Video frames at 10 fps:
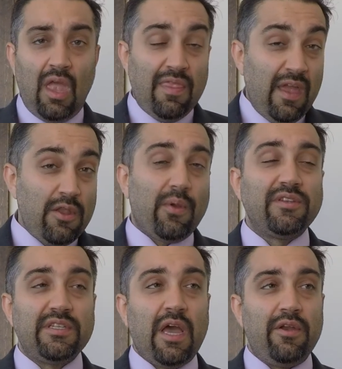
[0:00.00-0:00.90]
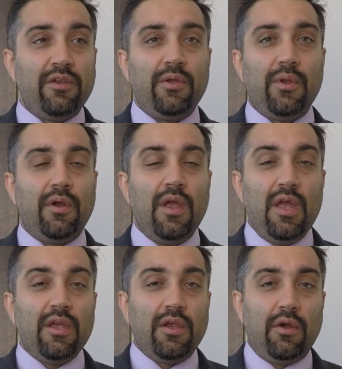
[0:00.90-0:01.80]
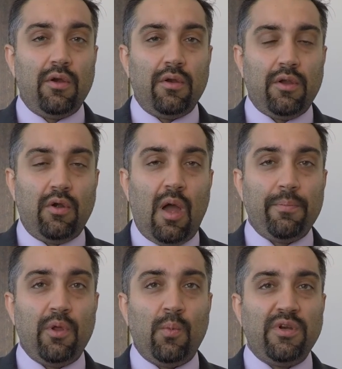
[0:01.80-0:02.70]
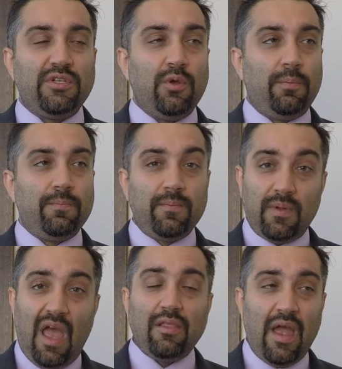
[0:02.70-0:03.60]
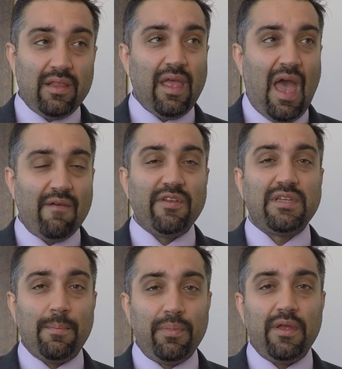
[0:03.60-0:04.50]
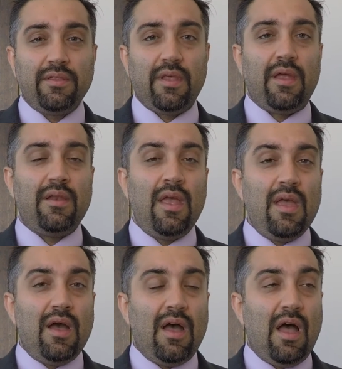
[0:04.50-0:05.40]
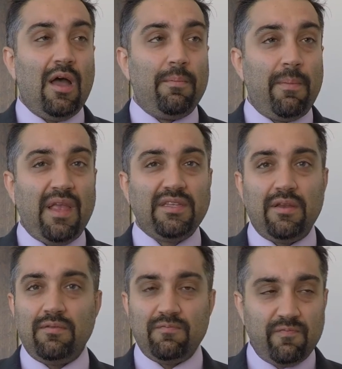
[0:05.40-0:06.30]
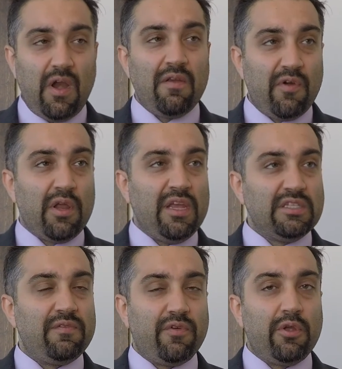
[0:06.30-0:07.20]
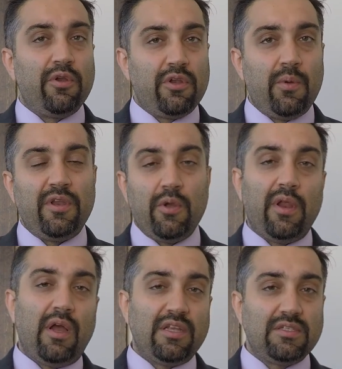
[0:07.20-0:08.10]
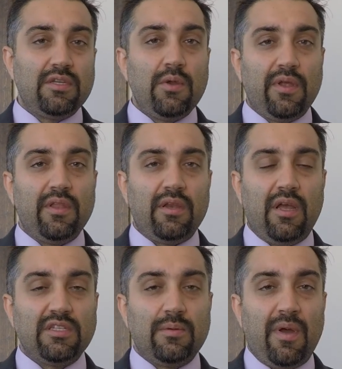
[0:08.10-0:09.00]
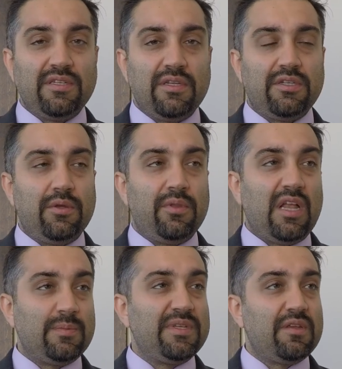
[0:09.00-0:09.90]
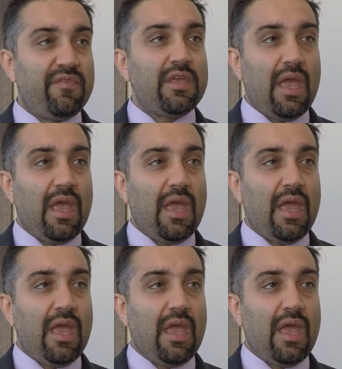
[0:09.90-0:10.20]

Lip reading: And then you can sit down and do your op note, which you'll likely have a template that makes it very, very easy for you to do, and you can then customize it to that specific